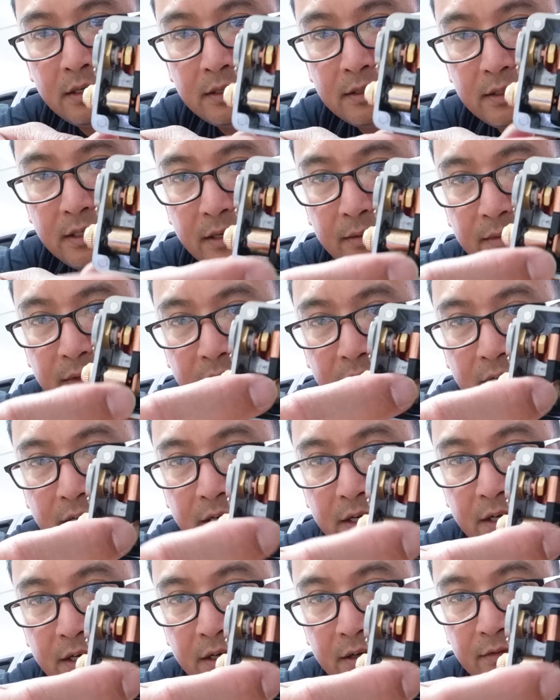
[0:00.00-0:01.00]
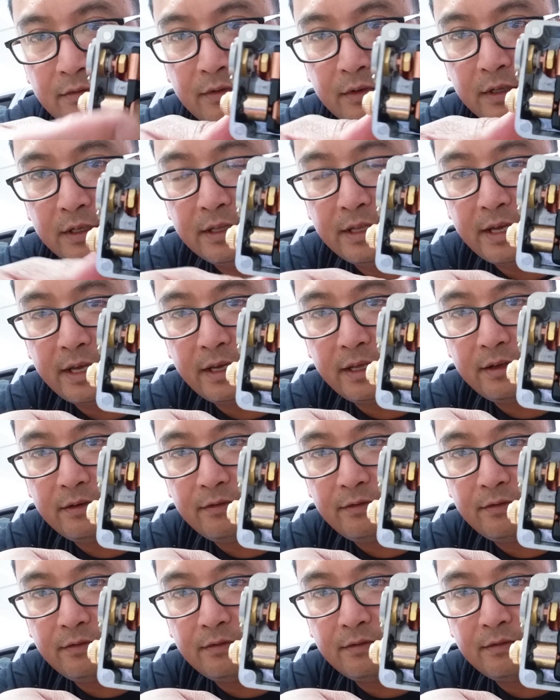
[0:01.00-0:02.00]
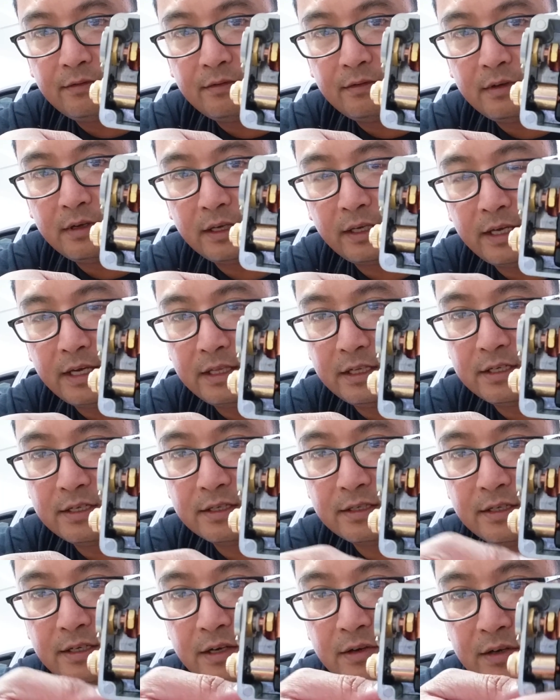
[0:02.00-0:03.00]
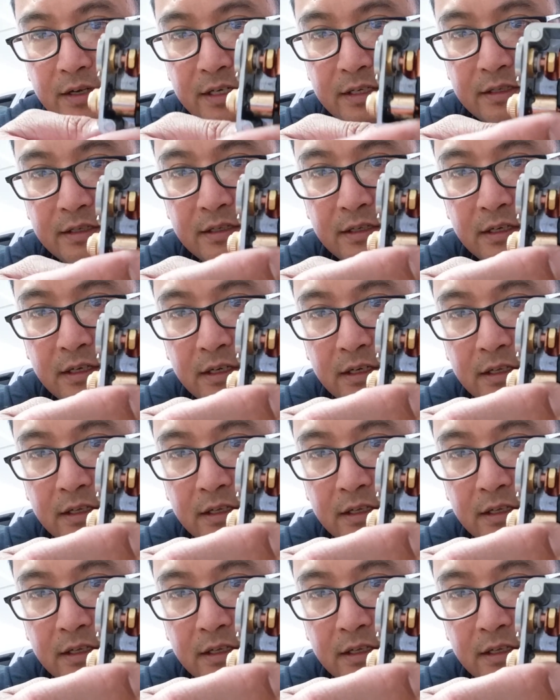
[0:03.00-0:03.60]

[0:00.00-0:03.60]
Same thing here for the negative. Again, this is series.